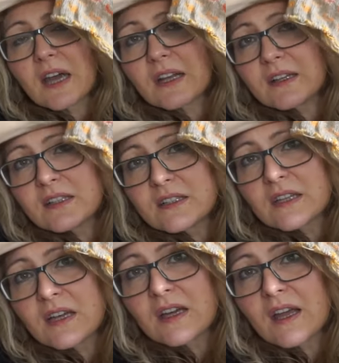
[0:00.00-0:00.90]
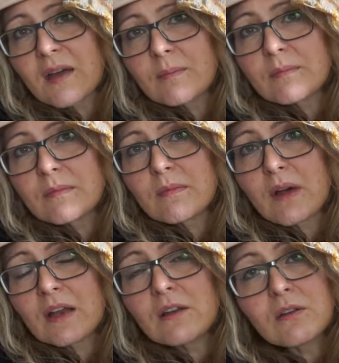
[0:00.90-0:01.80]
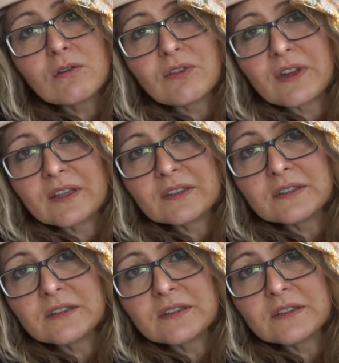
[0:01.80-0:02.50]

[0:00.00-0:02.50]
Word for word: and I am, I love it.